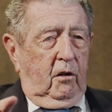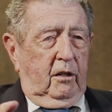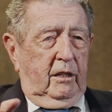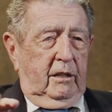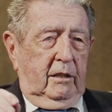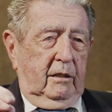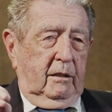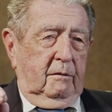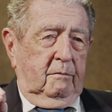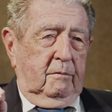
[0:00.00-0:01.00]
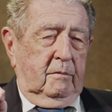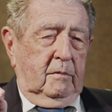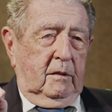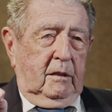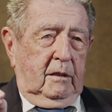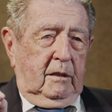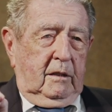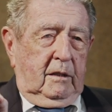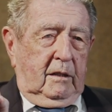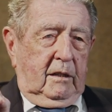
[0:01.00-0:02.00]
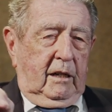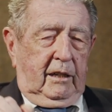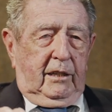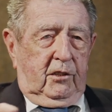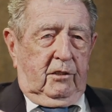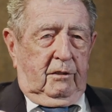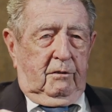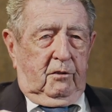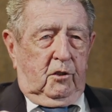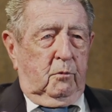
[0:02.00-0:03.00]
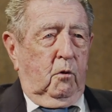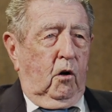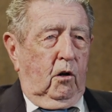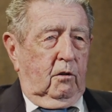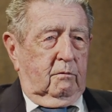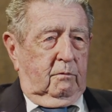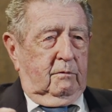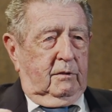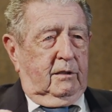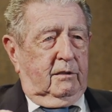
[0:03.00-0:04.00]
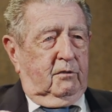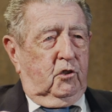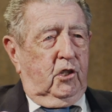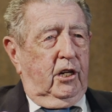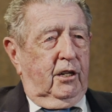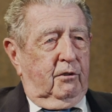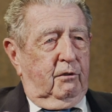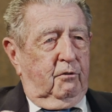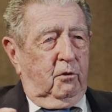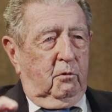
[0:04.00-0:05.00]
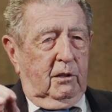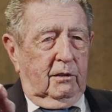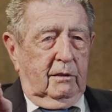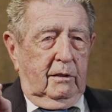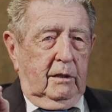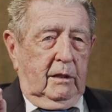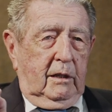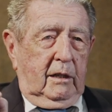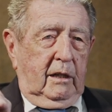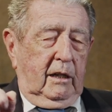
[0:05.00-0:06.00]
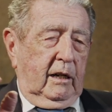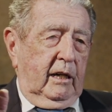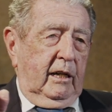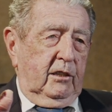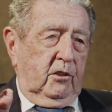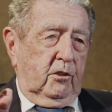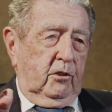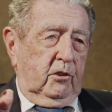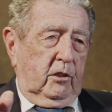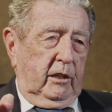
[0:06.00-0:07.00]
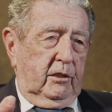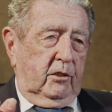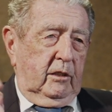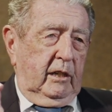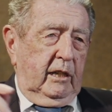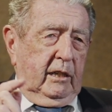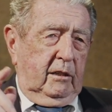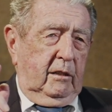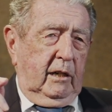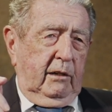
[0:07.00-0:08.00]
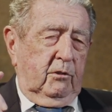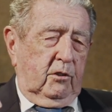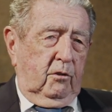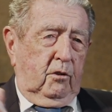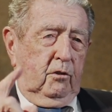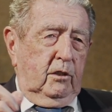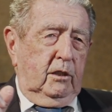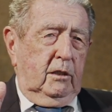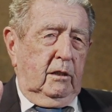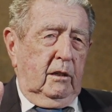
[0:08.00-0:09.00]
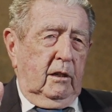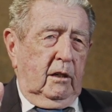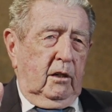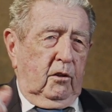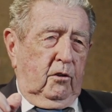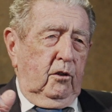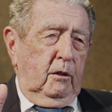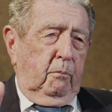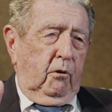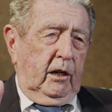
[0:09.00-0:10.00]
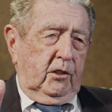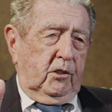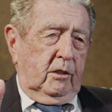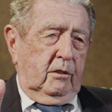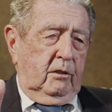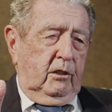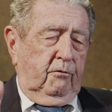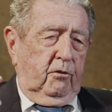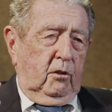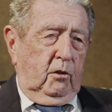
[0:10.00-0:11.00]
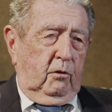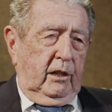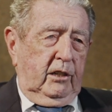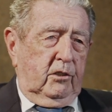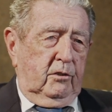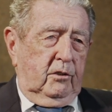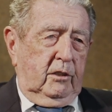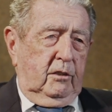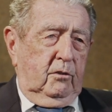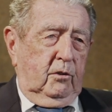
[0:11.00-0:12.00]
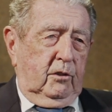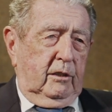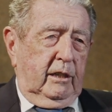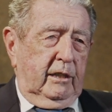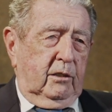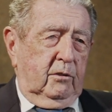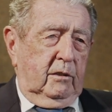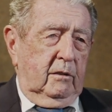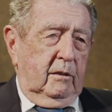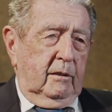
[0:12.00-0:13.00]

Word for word: on a, uh, I guess, a small chair, if you will. And I had searchlights. And I had, I was in 30, 30 plus different locations in Northern I Corps.